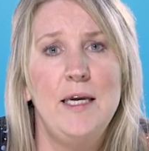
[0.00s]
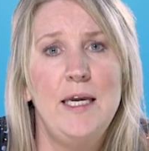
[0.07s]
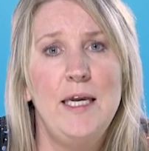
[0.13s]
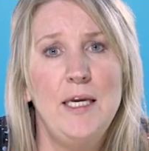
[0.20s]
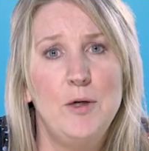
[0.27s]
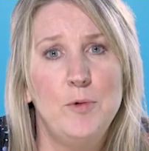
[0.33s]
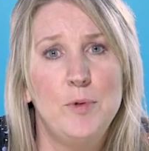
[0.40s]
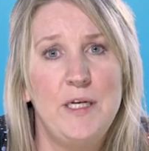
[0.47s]

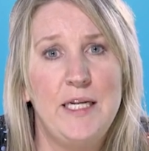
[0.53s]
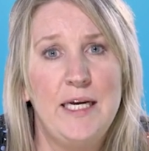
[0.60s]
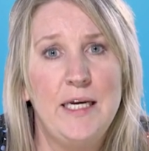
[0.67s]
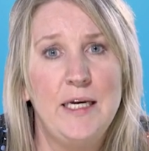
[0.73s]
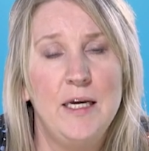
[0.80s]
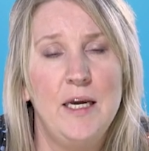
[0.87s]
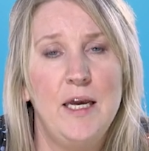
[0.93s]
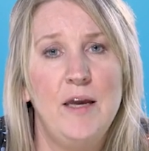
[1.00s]

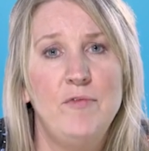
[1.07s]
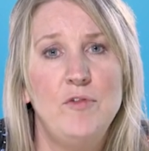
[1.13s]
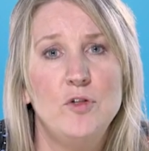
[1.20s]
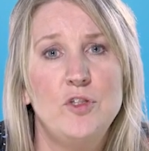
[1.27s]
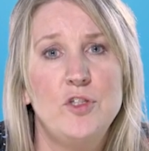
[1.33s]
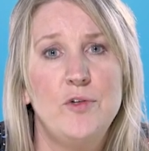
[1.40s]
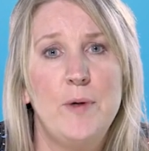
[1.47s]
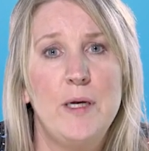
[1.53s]
Equally, if you're
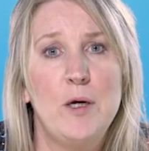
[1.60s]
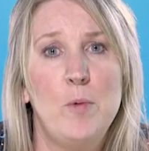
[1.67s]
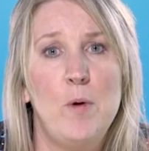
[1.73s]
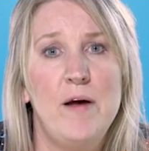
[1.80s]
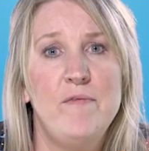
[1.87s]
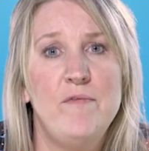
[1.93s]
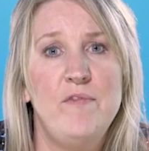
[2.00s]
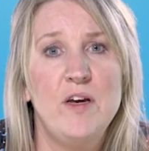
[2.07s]
doing
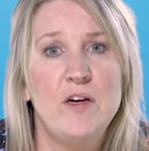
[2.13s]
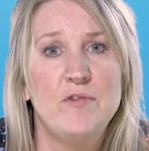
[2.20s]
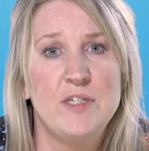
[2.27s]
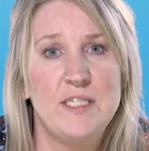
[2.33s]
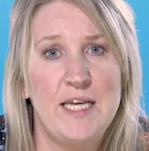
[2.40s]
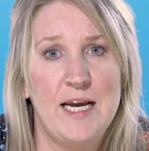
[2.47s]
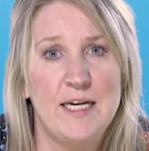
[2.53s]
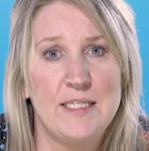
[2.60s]
quite
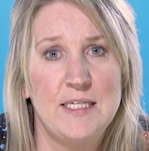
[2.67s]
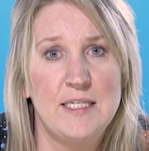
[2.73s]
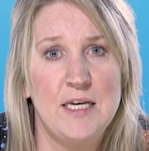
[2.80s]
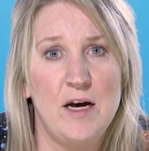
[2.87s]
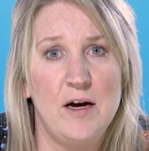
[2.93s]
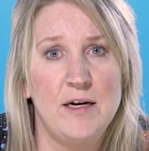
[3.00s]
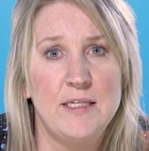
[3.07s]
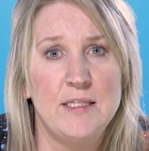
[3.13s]
vigorous
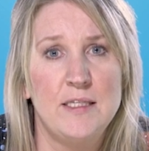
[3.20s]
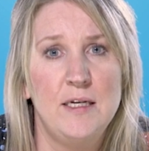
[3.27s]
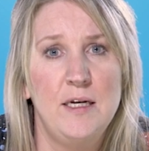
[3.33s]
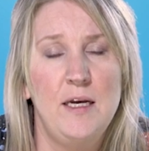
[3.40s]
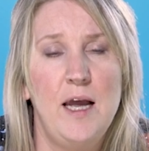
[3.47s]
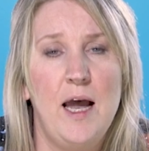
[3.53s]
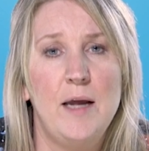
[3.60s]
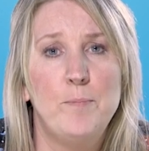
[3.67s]
exercise
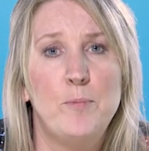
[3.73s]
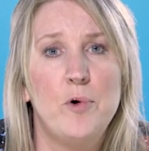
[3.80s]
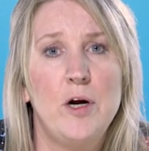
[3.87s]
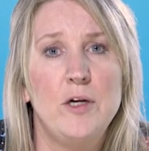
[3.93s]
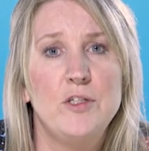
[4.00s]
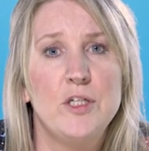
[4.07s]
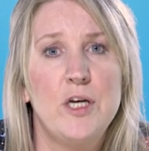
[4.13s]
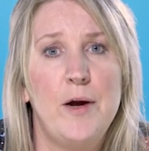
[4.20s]
and
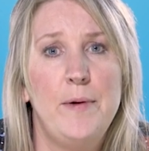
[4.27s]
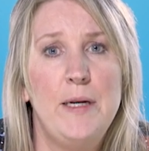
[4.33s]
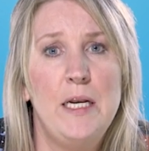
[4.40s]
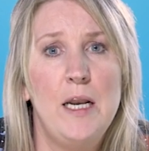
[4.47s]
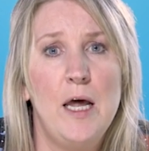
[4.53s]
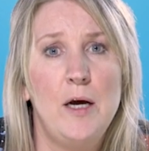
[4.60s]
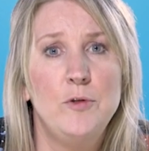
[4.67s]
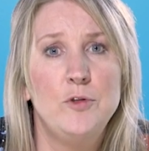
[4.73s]
prone to
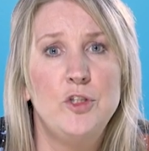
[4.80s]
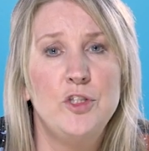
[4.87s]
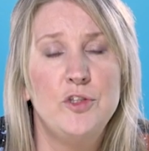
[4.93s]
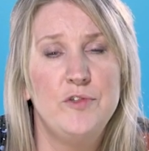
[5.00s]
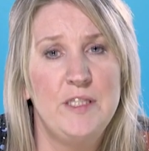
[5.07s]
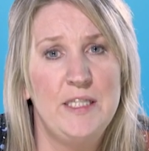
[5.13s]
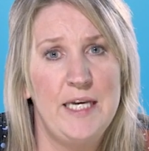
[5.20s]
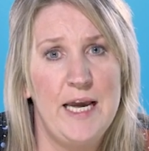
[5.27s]
going low
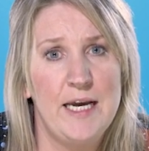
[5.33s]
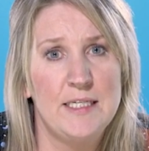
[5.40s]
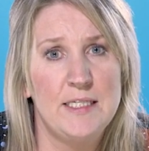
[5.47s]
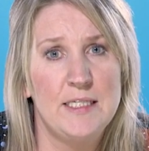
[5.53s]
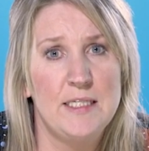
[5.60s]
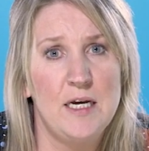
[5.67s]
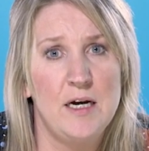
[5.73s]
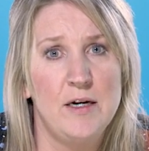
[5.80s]
during the
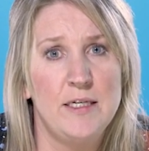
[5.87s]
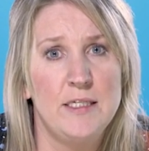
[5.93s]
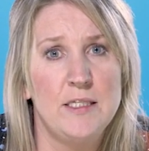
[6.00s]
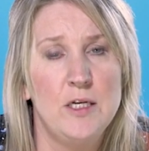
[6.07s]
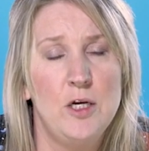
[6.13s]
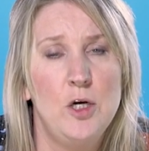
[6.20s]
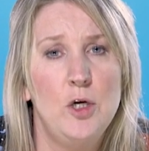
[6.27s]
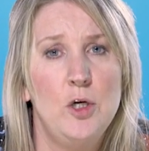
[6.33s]

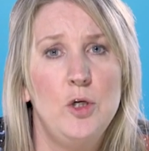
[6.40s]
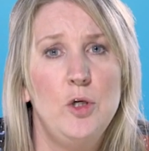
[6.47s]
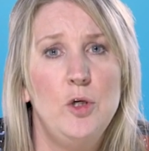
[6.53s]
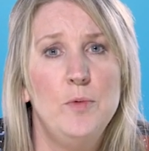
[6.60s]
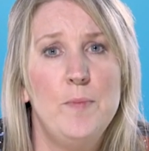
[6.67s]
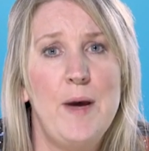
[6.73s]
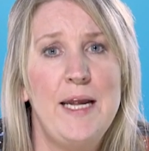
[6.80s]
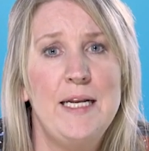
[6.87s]
exercise,
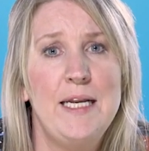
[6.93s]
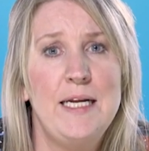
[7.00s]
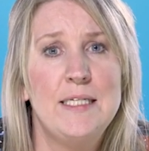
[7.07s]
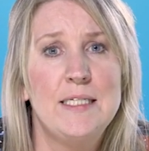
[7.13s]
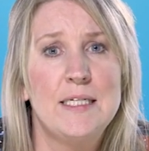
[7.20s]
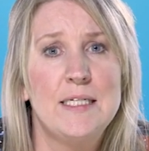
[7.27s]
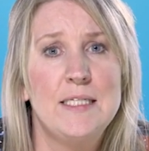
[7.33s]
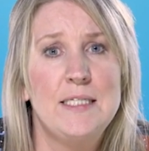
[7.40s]
you may need
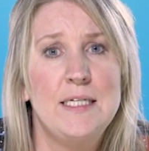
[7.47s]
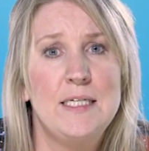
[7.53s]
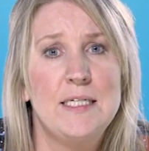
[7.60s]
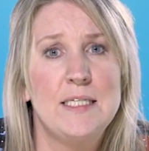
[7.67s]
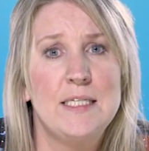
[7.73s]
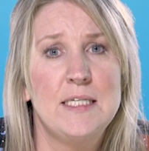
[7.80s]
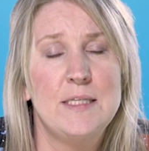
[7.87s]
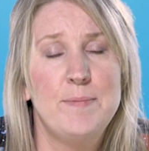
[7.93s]
to consider
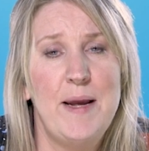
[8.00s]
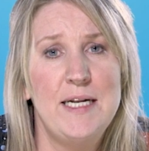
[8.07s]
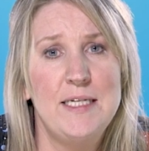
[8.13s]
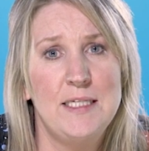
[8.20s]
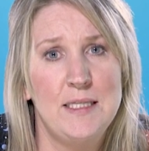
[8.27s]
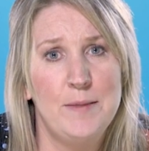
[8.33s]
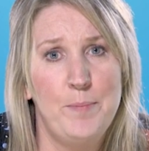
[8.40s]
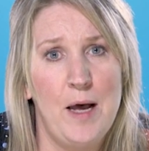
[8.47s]

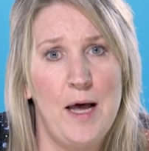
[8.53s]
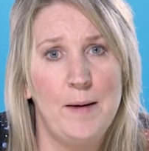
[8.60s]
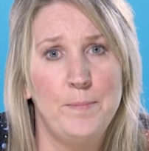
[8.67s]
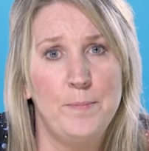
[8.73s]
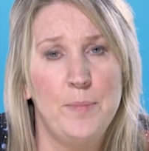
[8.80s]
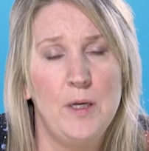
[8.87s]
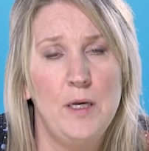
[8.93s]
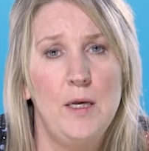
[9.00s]
suspending the
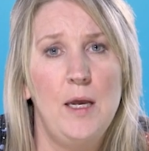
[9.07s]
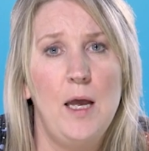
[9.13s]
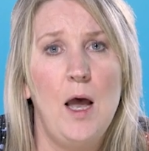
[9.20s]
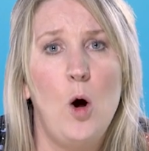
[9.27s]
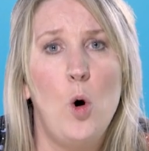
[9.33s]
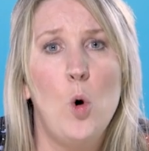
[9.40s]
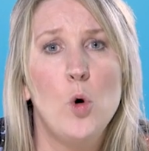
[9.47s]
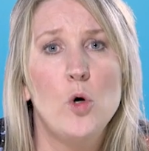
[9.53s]
pump
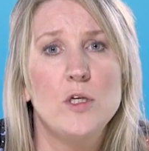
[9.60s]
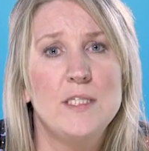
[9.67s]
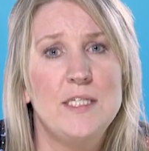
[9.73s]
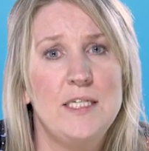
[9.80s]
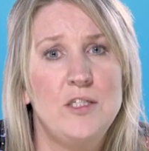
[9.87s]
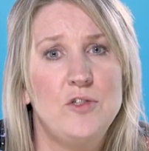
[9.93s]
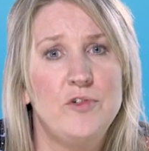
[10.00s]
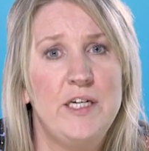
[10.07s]
or
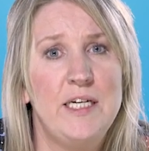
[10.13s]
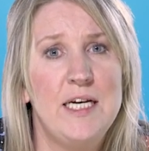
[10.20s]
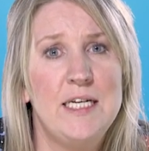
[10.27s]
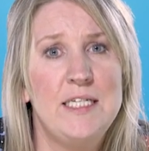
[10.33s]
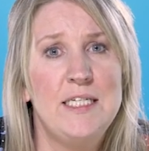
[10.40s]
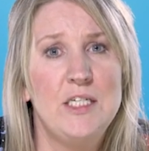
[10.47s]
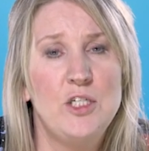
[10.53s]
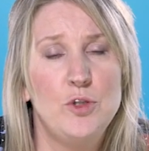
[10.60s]
considering
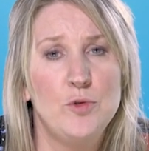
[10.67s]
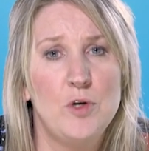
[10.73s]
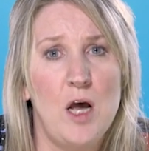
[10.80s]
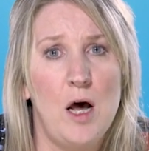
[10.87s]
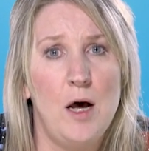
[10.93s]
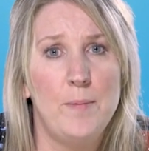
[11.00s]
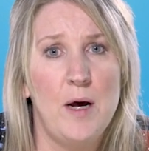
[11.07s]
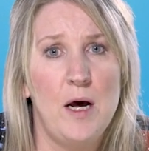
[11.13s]
additional
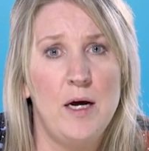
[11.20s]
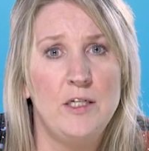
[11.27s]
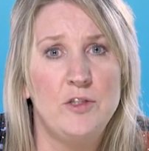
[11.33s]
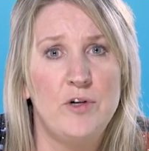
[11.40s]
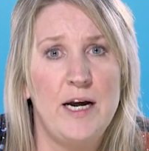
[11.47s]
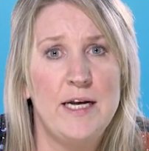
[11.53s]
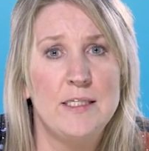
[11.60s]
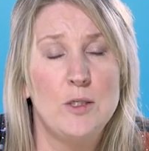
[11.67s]

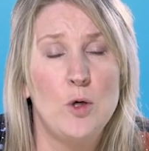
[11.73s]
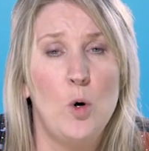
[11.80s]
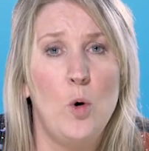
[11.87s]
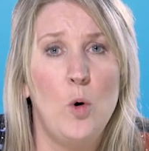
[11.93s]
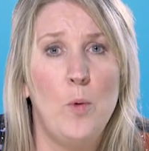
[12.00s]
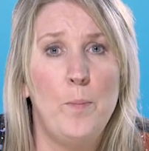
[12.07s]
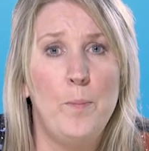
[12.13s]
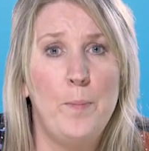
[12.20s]
carbohydrates
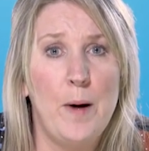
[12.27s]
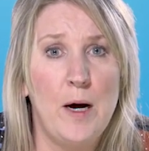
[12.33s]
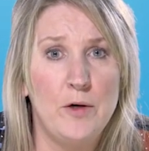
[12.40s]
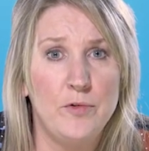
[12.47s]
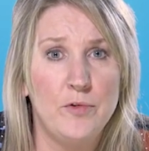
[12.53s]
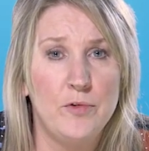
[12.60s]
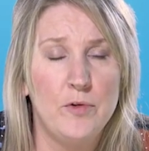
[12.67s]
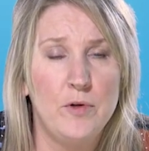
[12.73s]
or
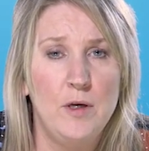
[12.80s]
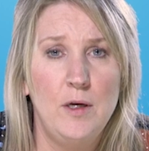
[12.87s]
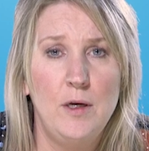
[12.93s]
both.